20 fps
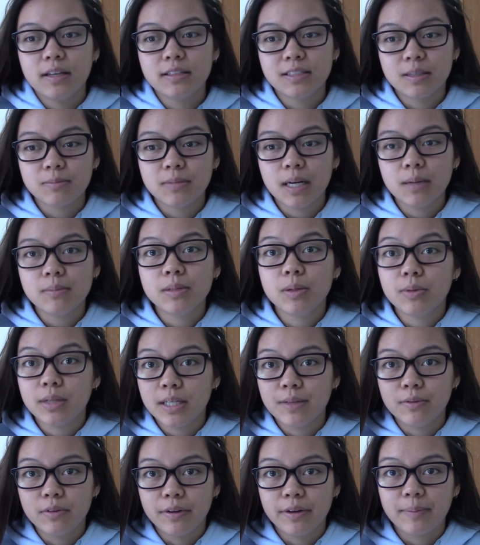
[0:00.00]
Sometimes they would
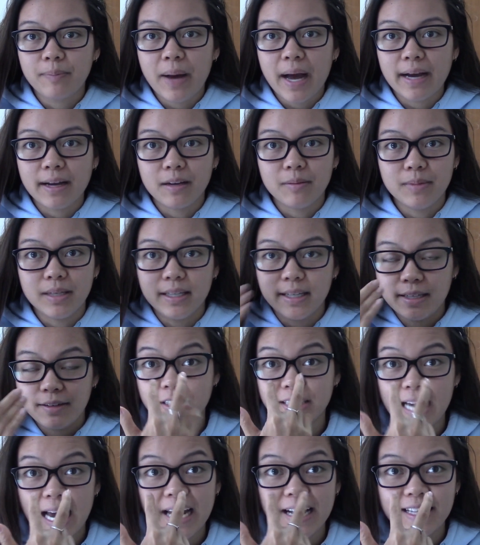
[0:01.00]
even look back at me
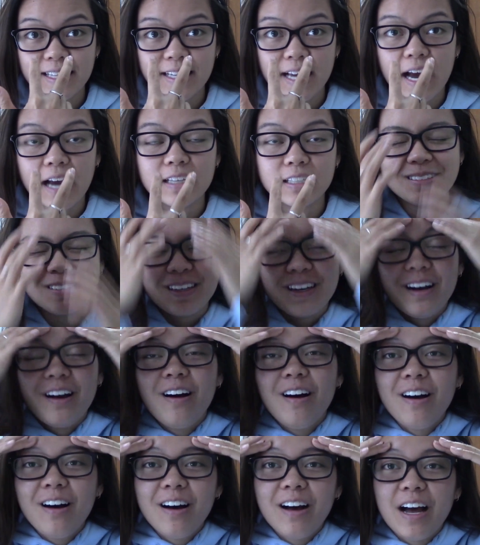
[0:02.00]
like dead in the eyes.
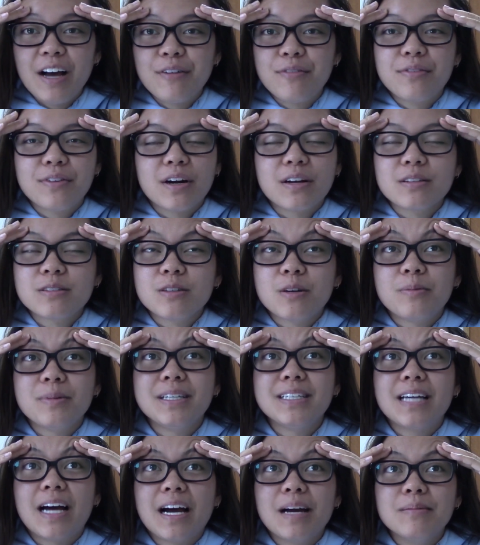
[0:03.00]
I forgot so
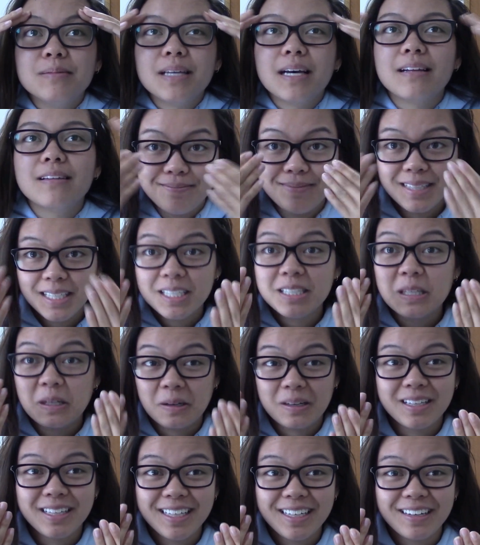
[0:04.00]
many times that these
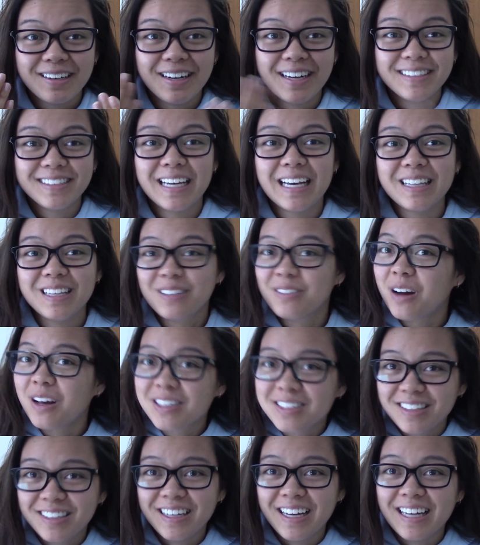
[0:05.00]
are clear and that they're
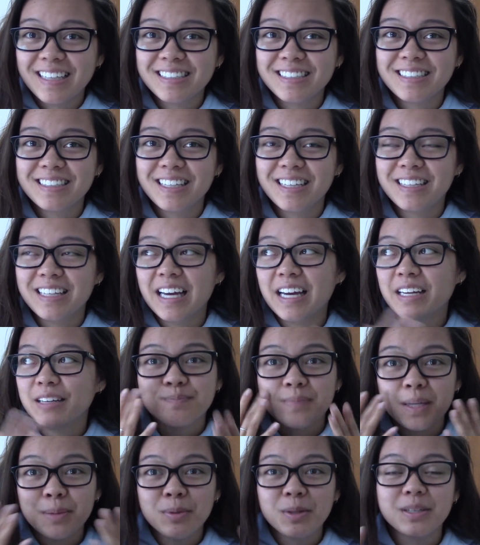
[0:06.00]
not sunglasses and
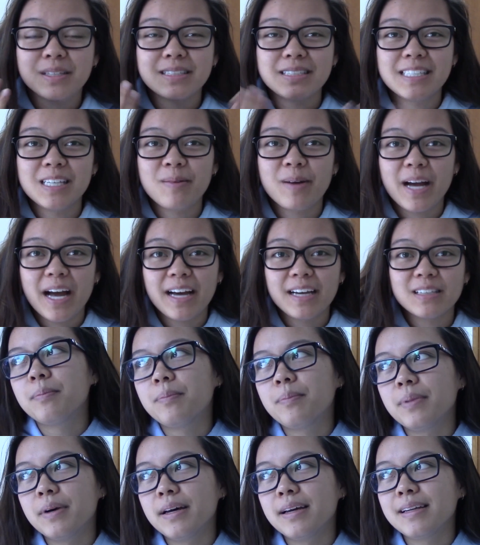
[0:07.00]
that people can see my eyes.
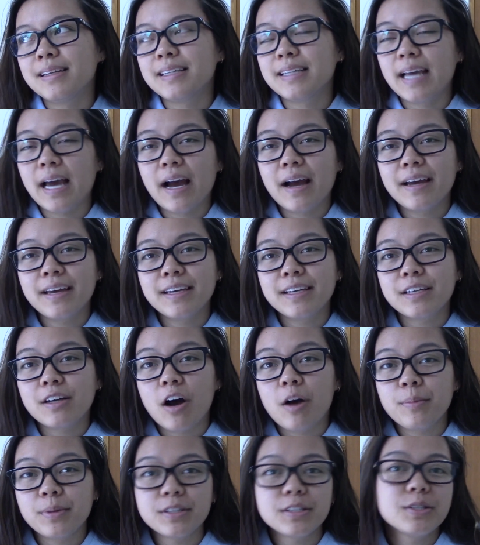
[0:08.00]
But yeah, it
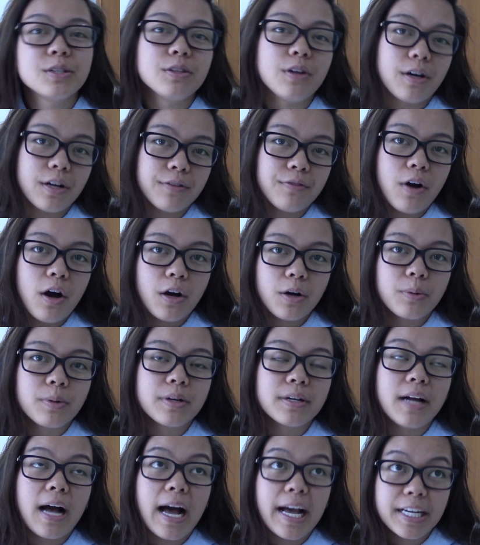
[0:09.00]
got me into a lot of
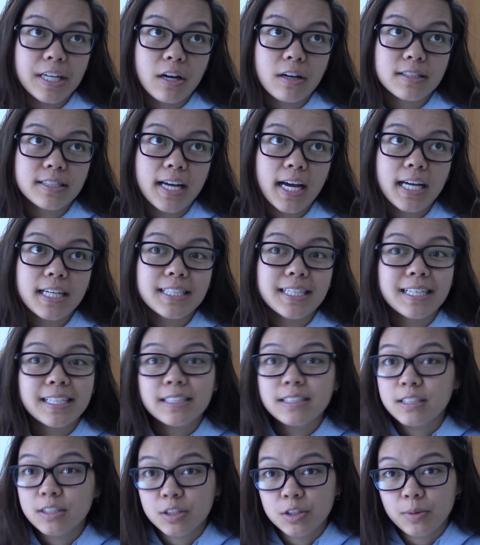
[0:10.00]
awkward eye contact
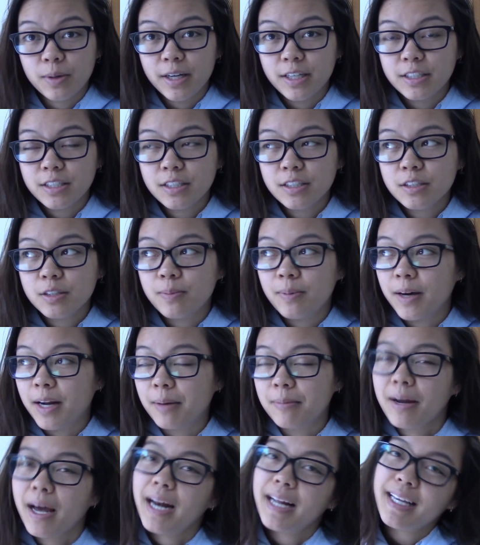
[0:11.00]
in situations, but
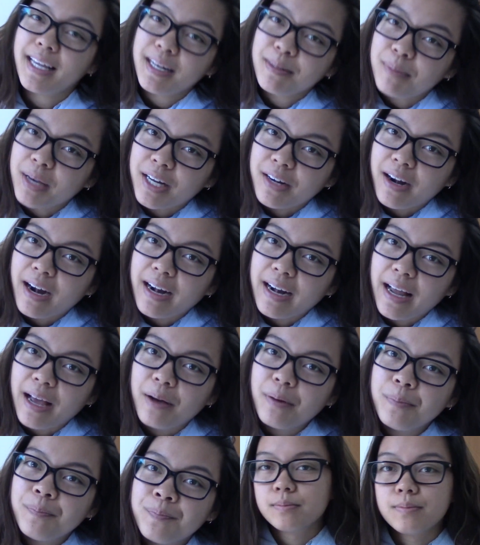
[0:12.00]
I'm kind of getting better at
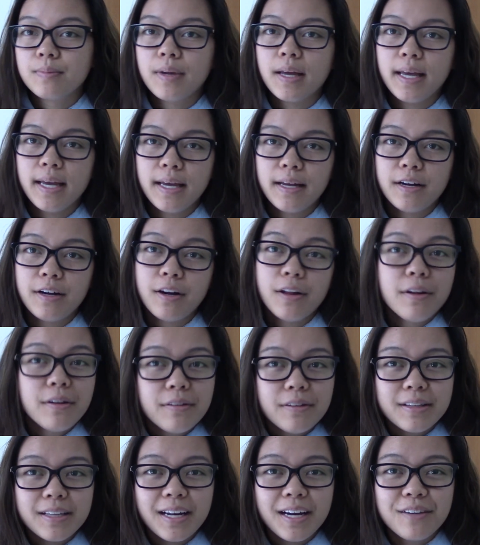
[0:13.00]
now. And
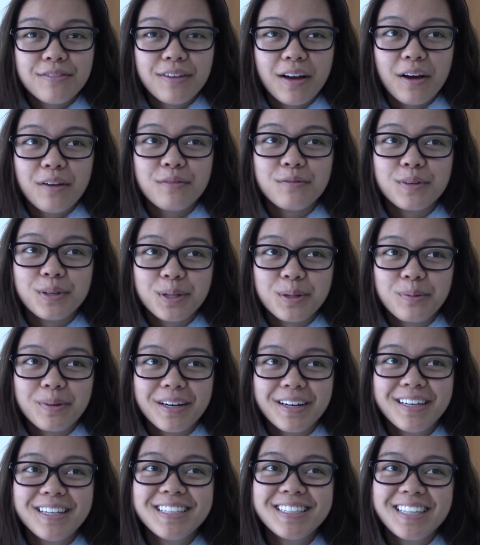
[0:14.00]
another thing that I found really
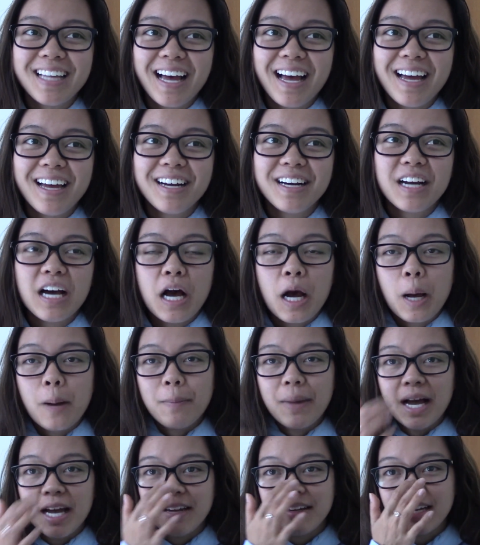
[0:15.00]
weird is that
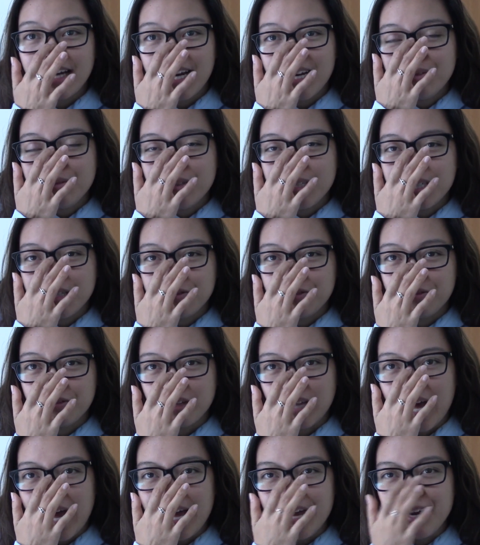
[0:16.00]
I have kind of like a
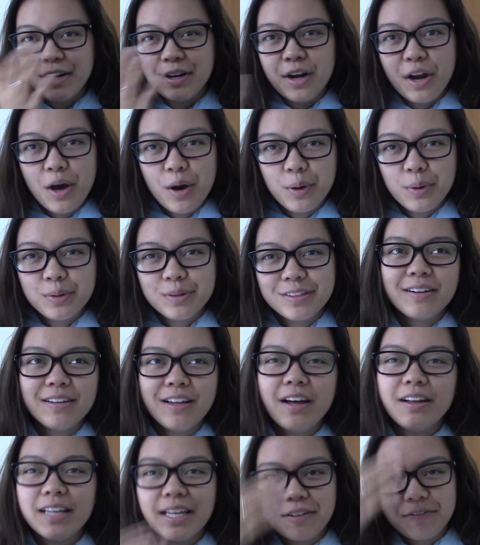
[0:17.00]
flat nose.
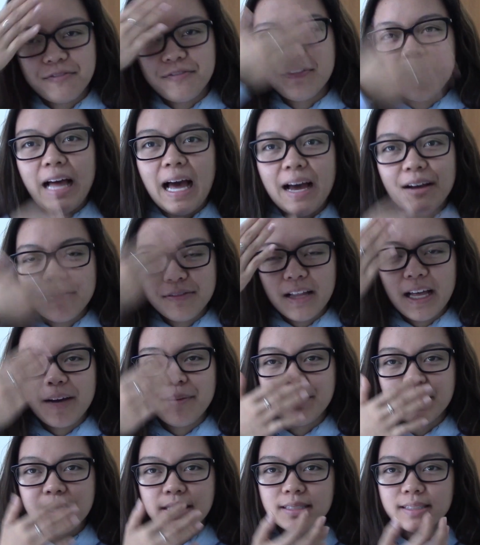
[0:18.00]
Not like flat,
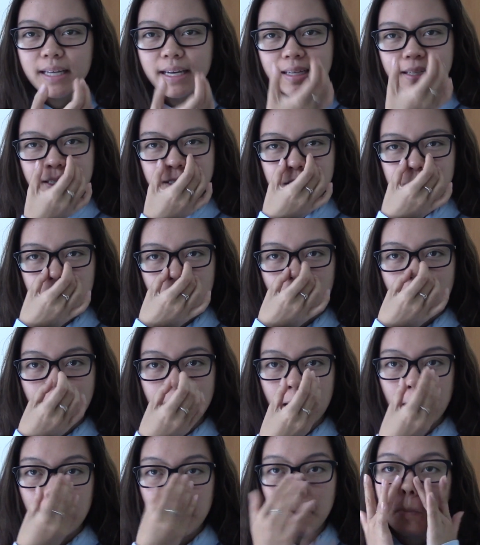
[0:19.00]
but it's like, it's not
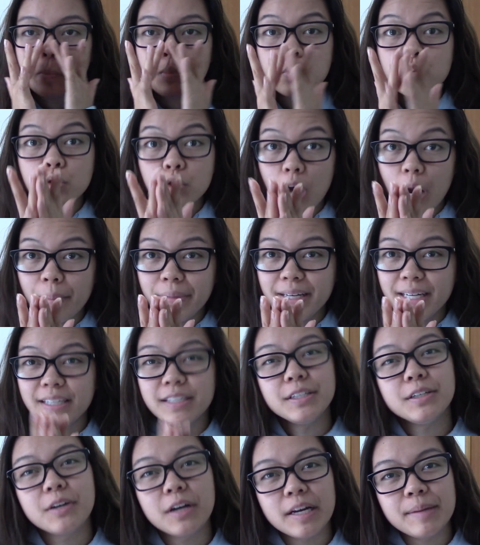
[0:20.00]
like
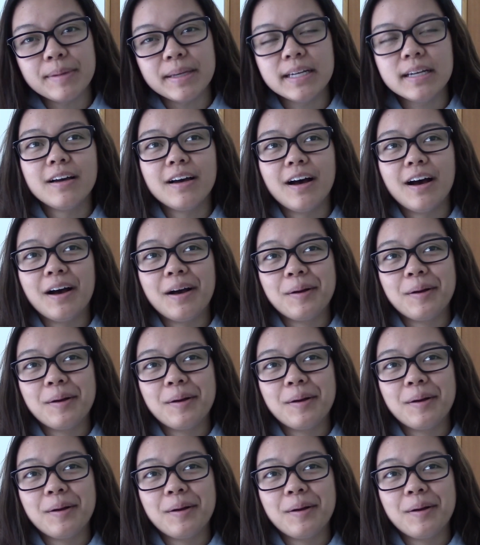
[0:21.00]
prominent, you know what I mean?